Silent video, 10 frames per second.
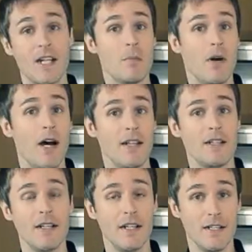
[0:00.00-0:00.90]
I bought,
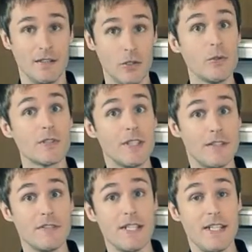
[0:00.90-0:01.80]
uh, loose
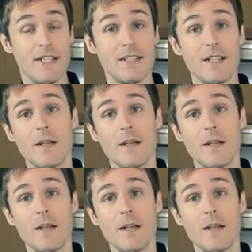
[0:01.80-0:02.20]
leaf tea.